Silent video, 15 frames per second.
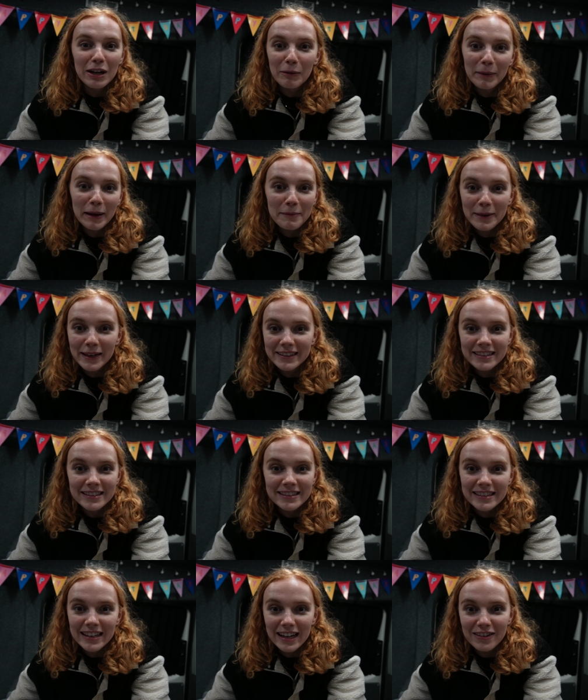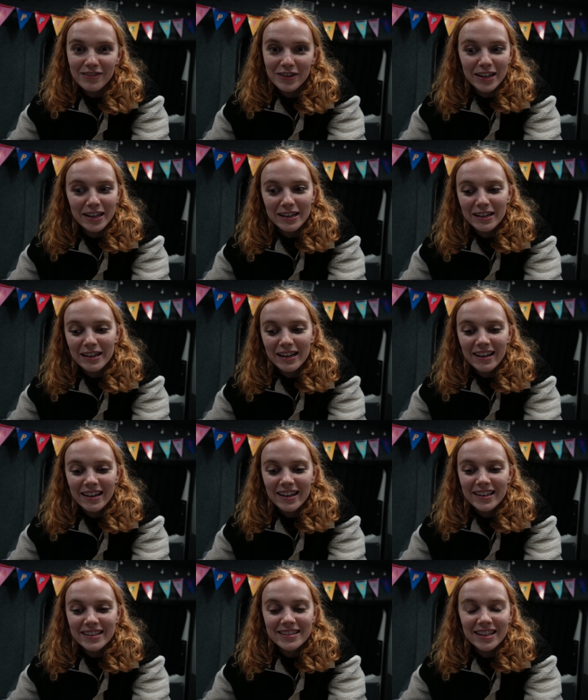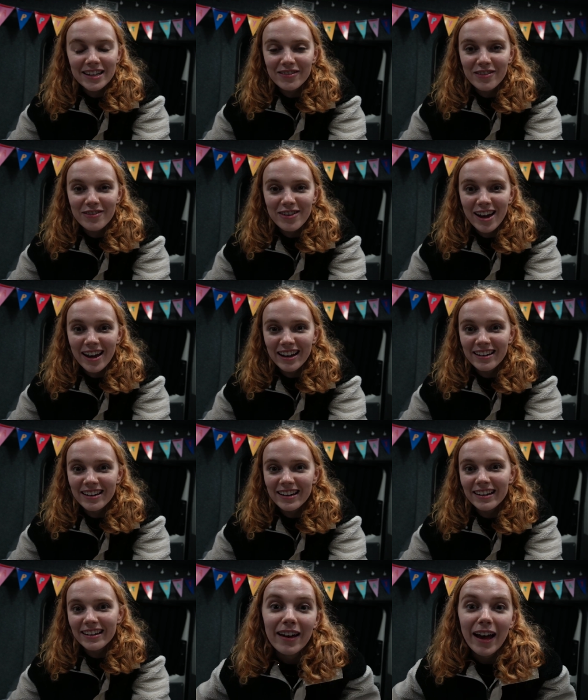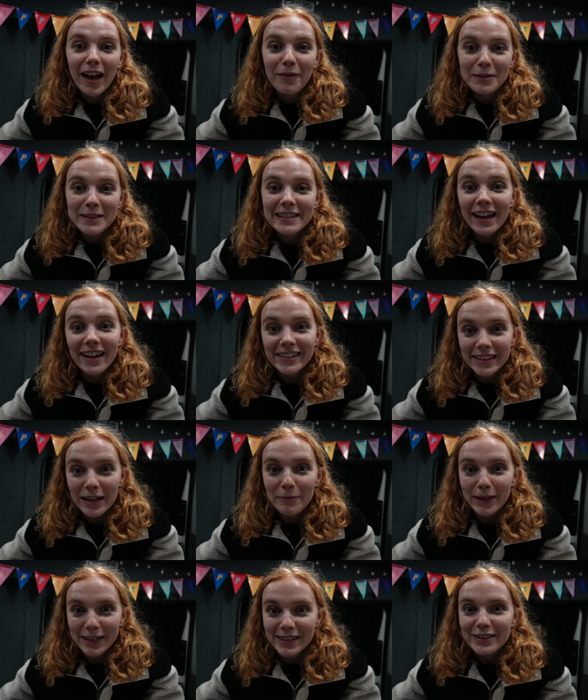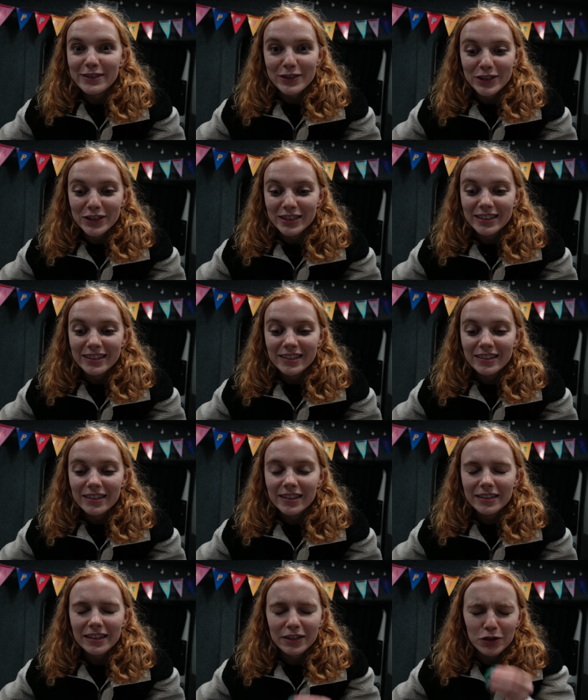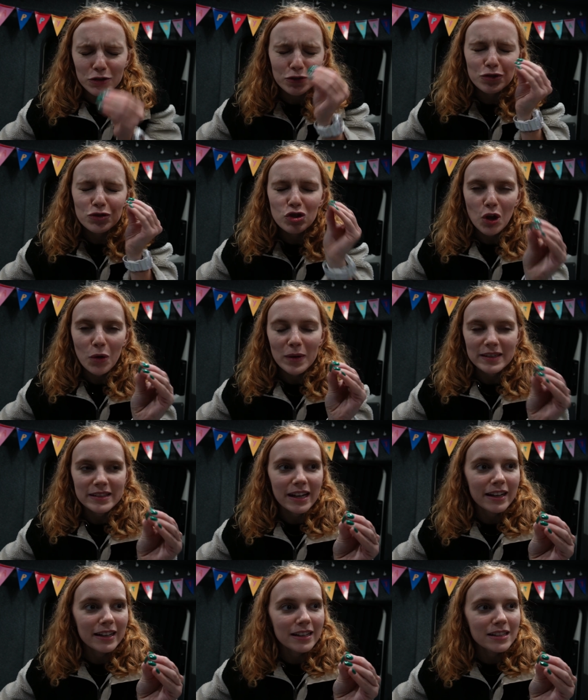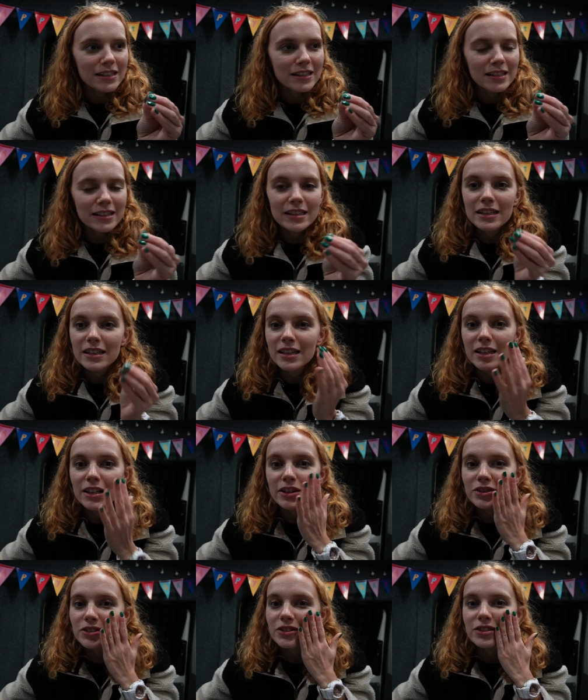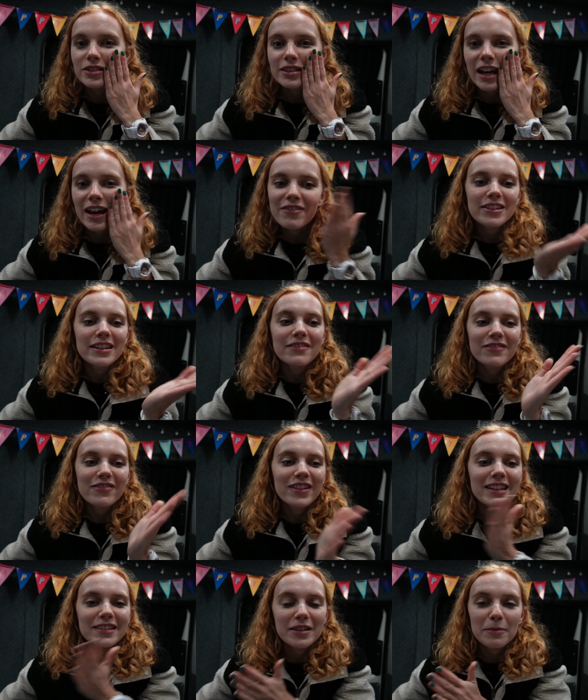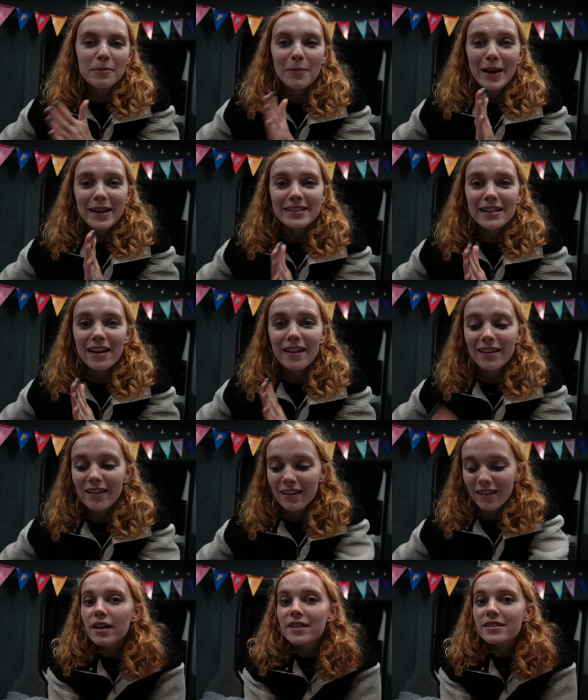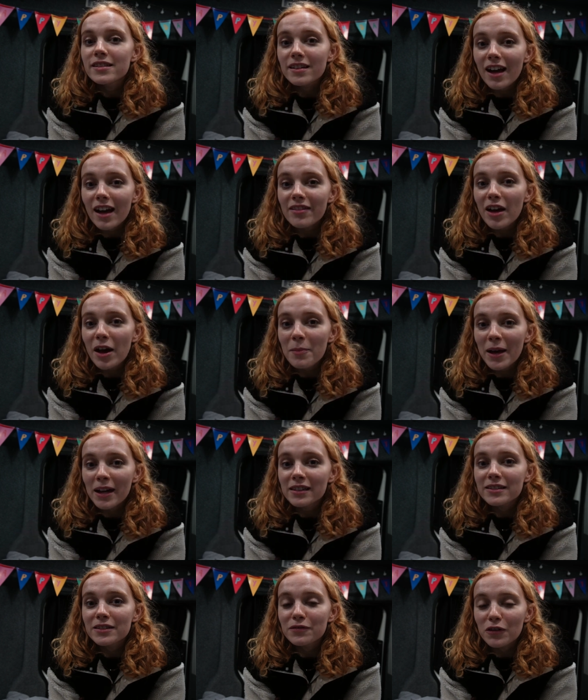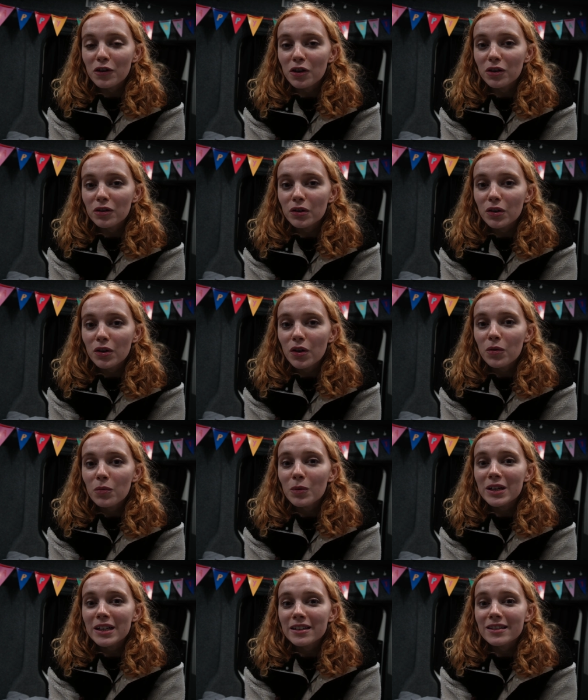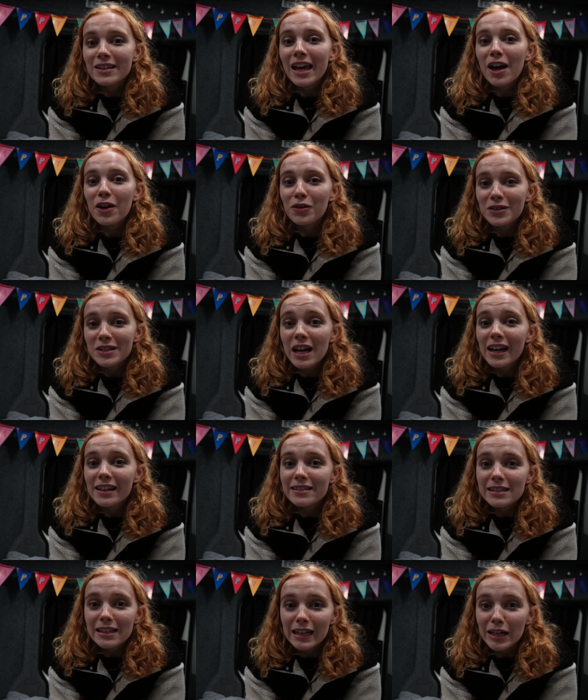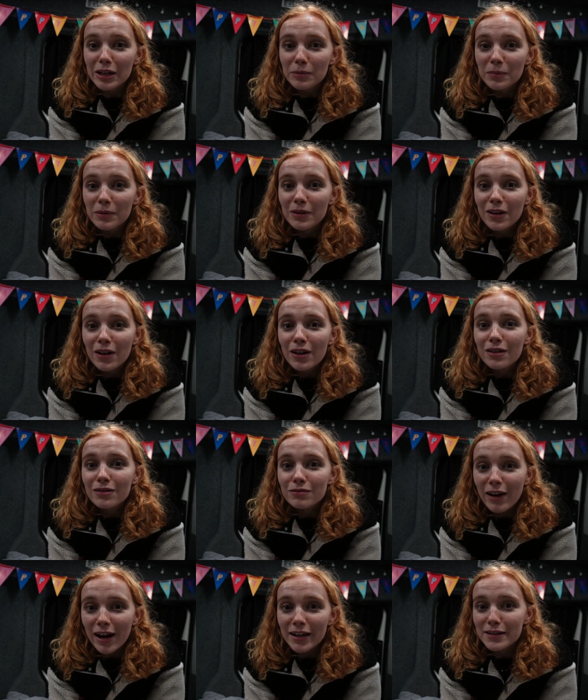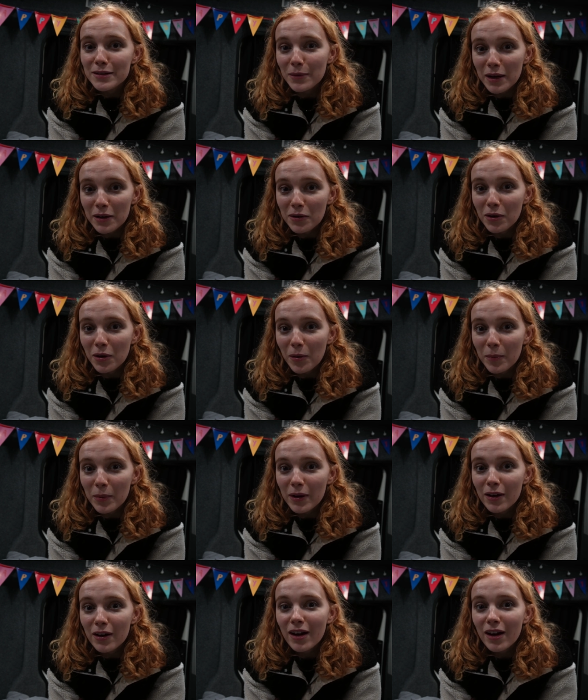little backpacks instead of a instead of a van. I'm excited to get back in the sun. Like so excited. Just everything is gonna be better. So now that our bellies are full, we need to get a good night's sleep, ready to wake up